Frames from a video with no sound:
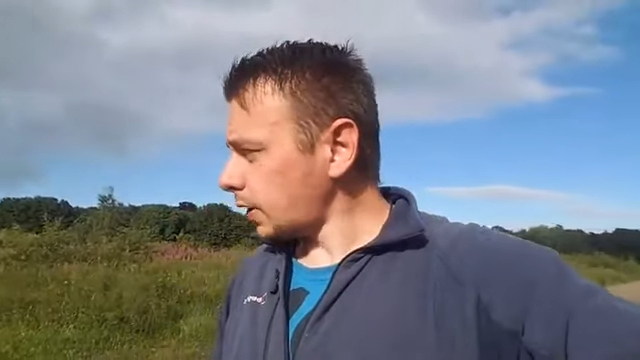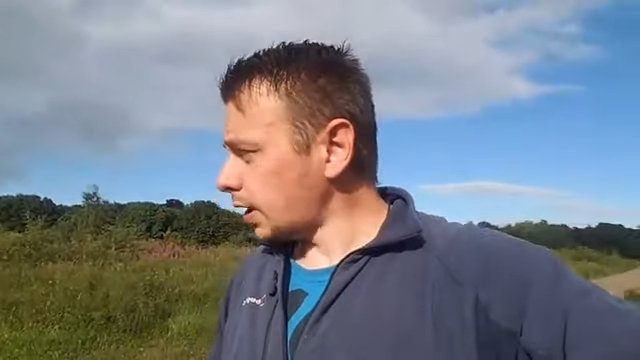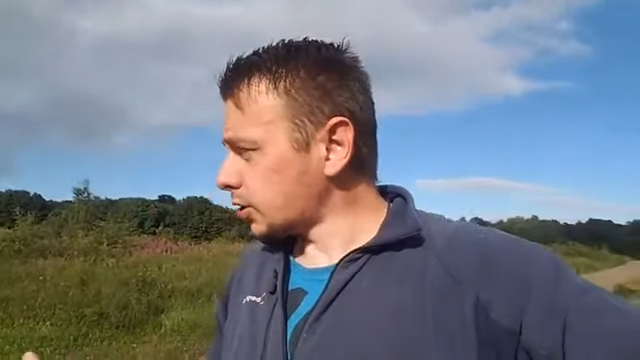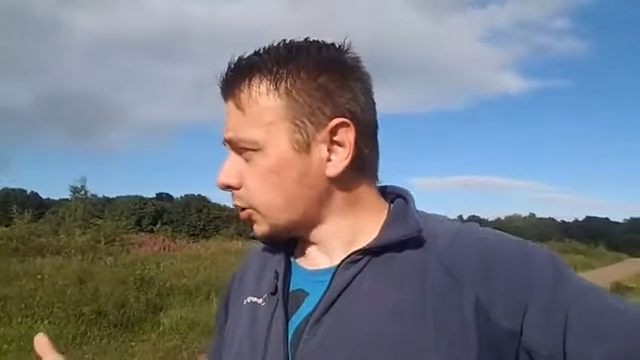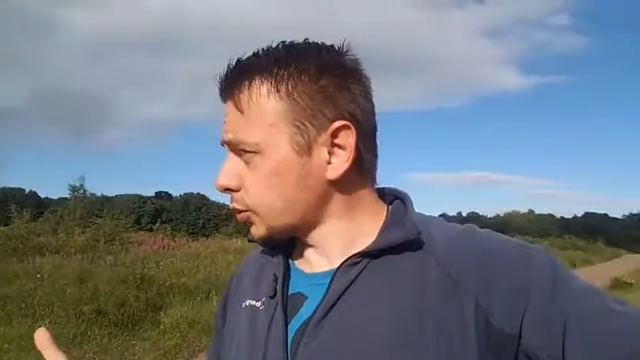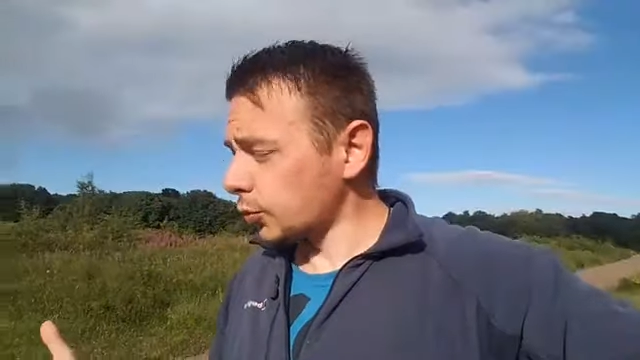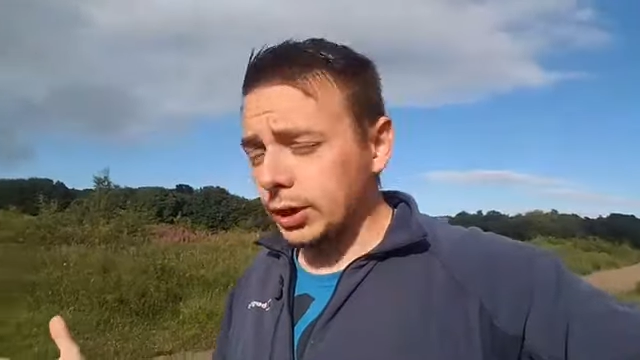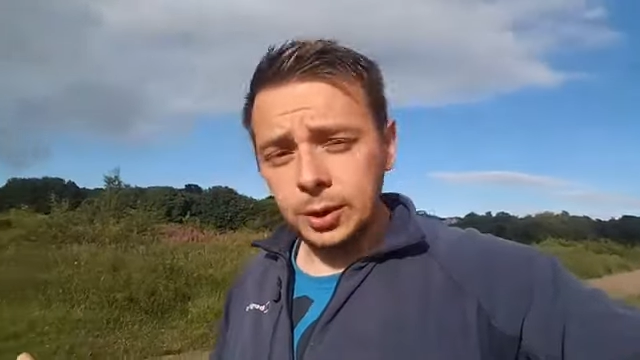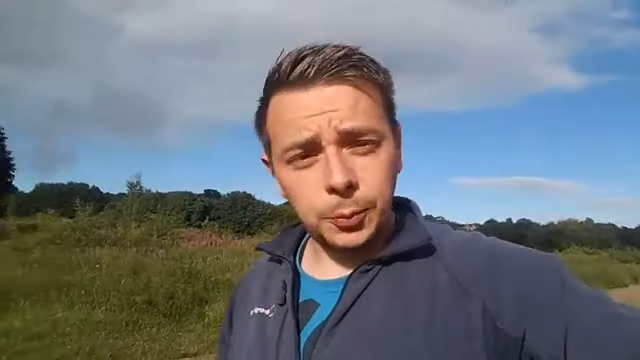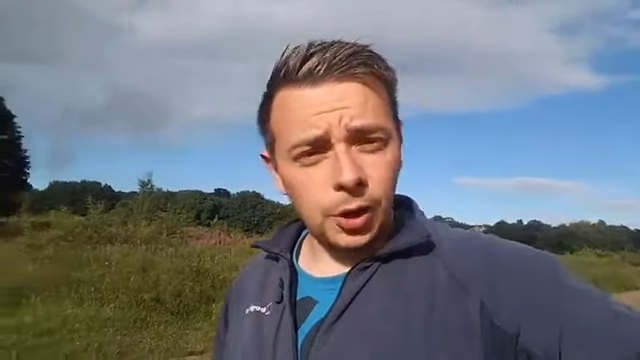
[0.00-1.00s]
it's also
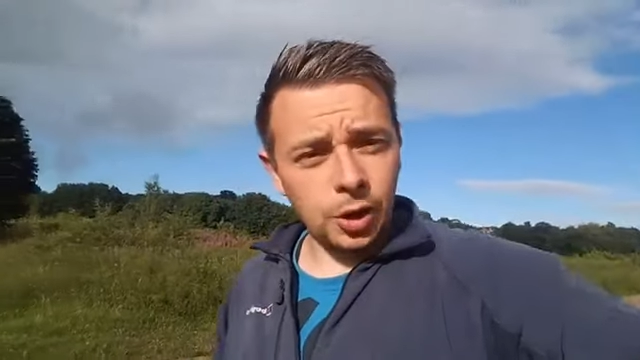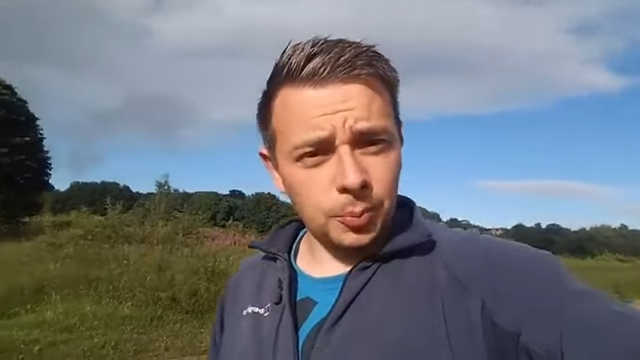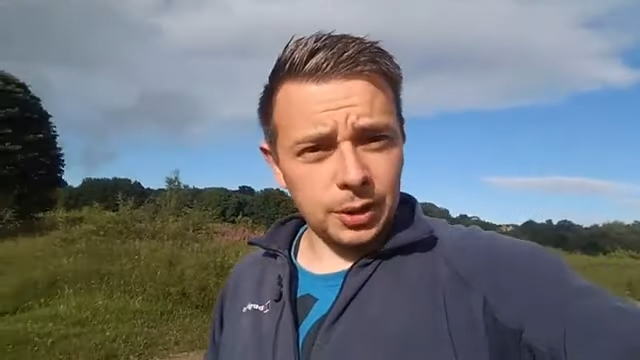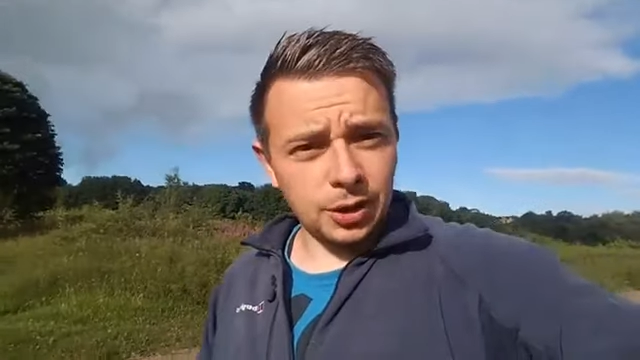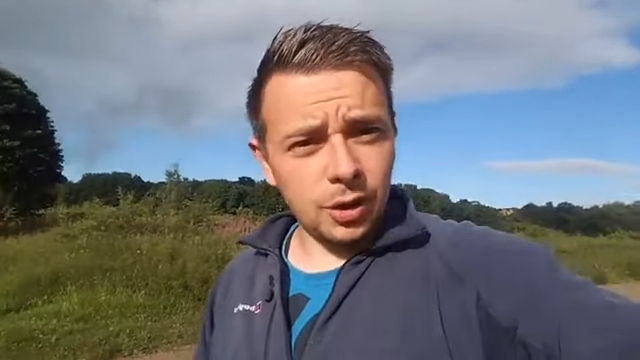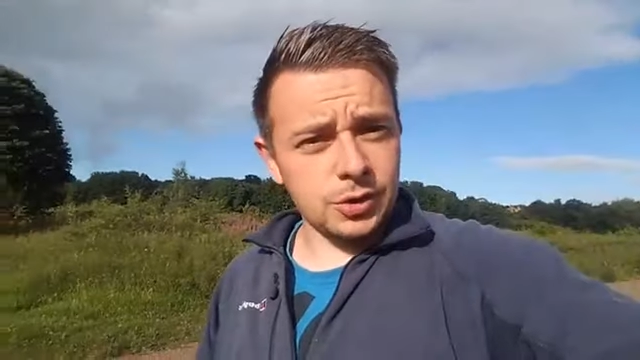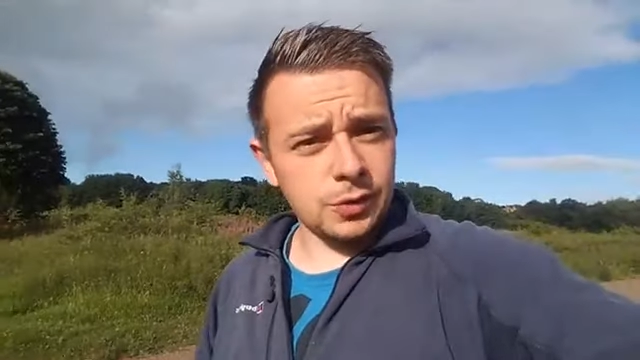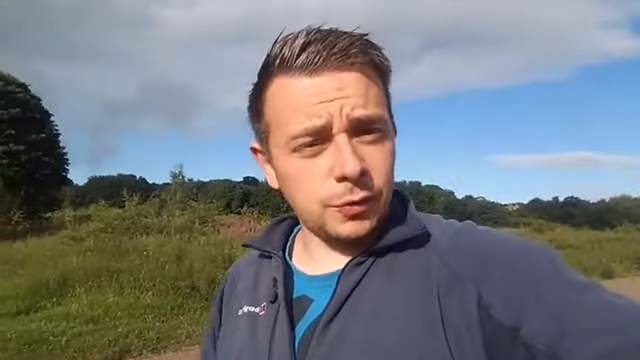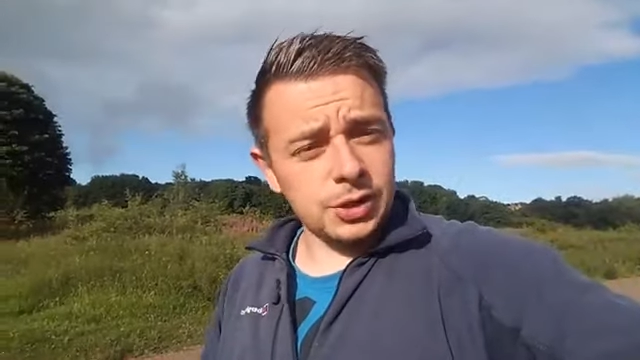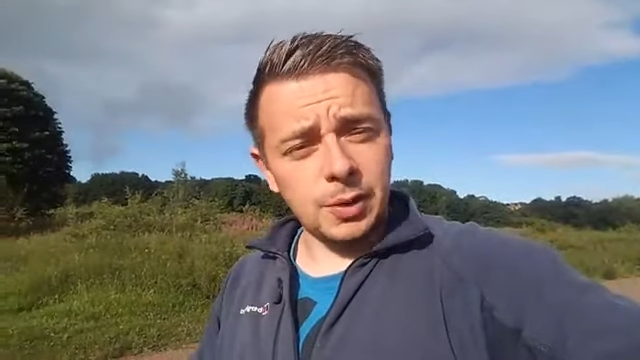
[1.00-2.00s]
really important because
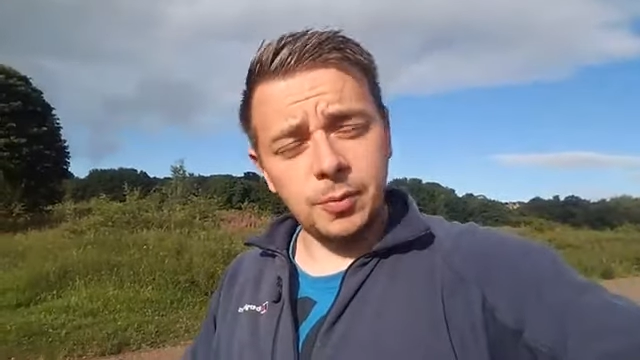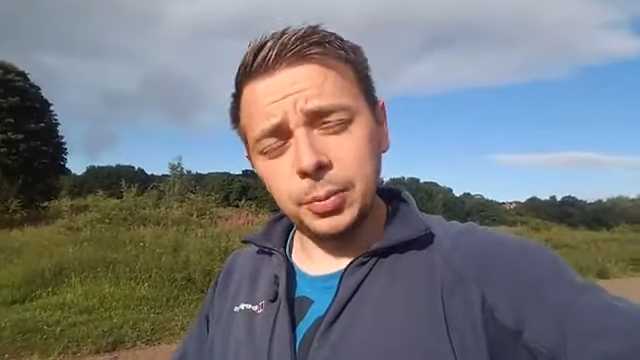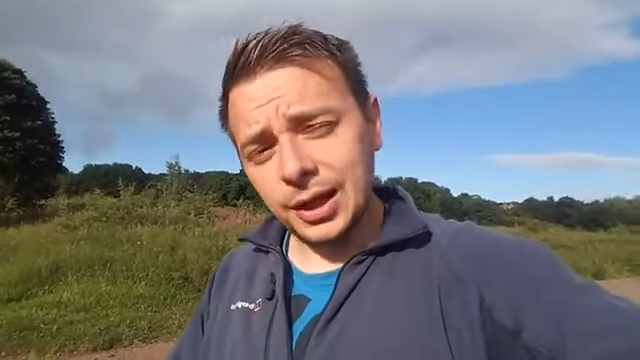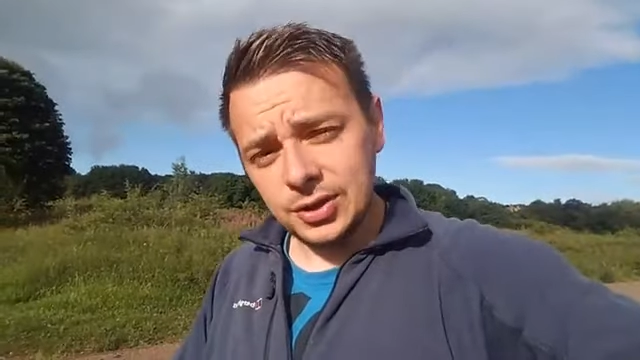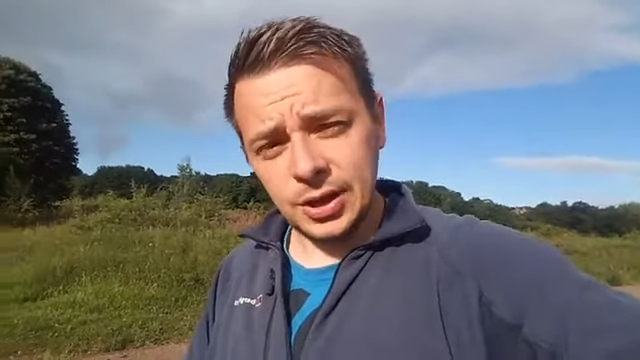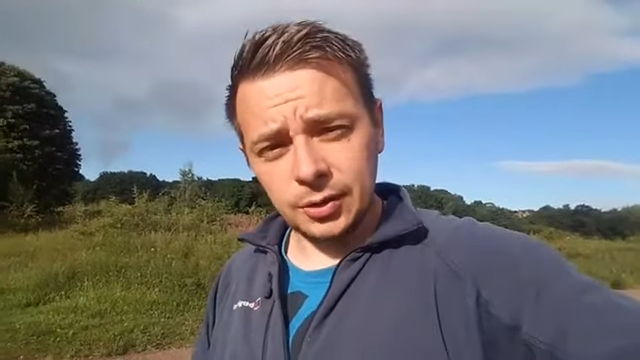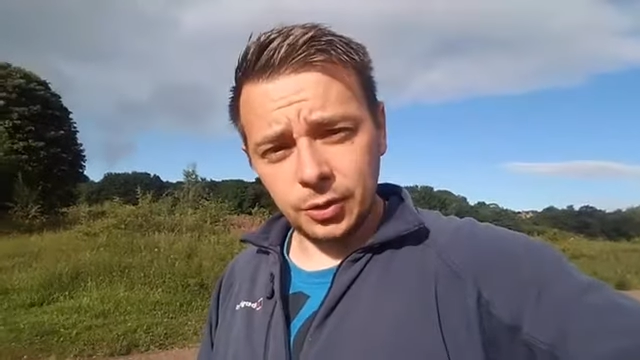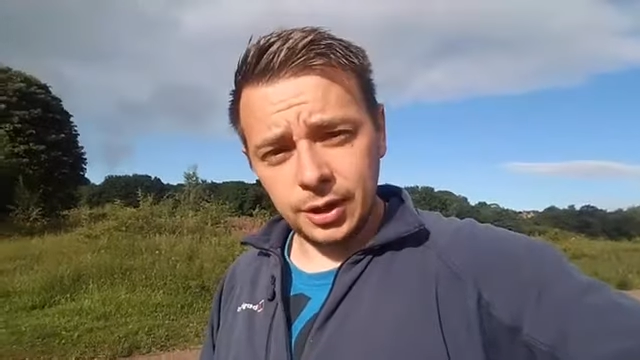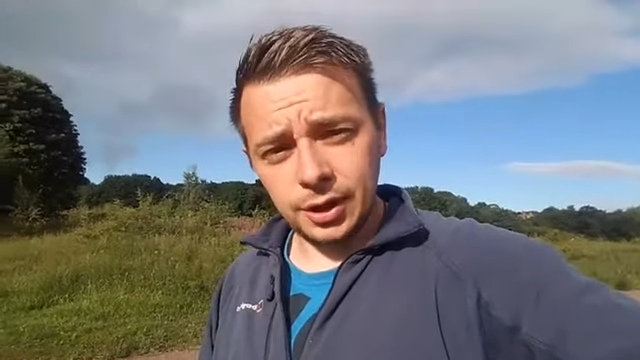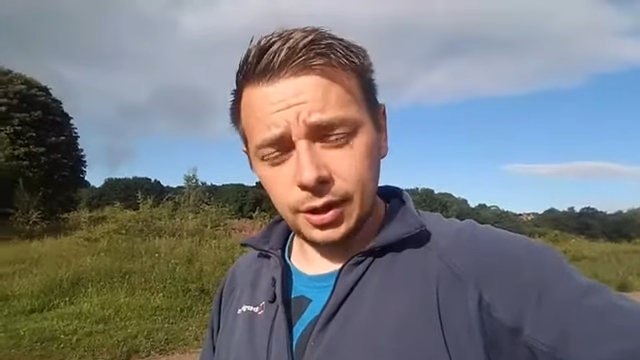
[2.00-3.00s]
of the type of plants that
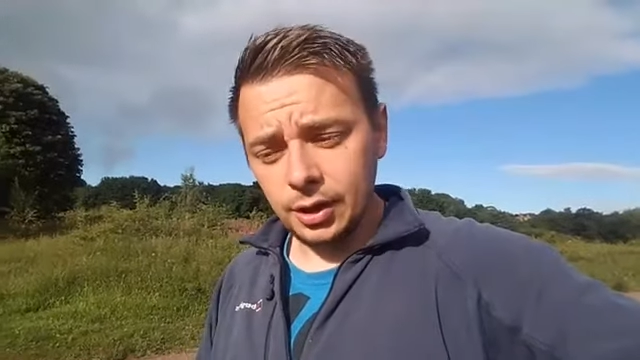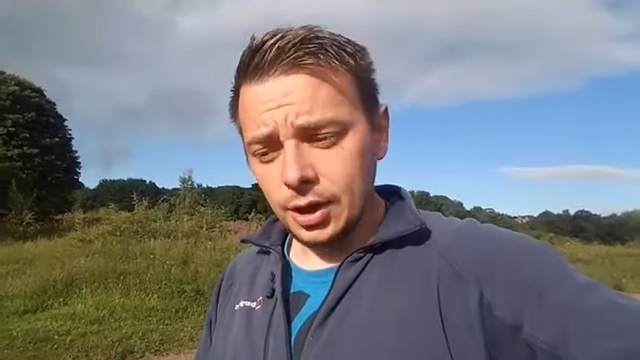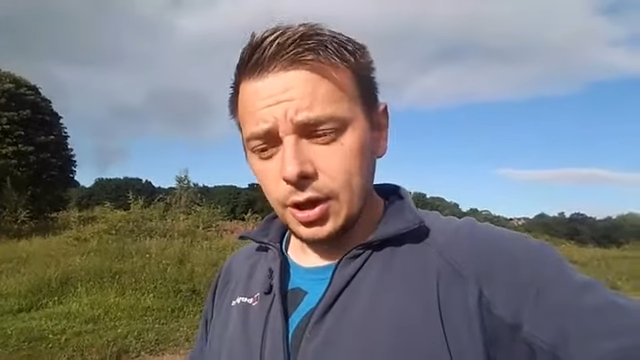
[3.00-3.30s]
grow here.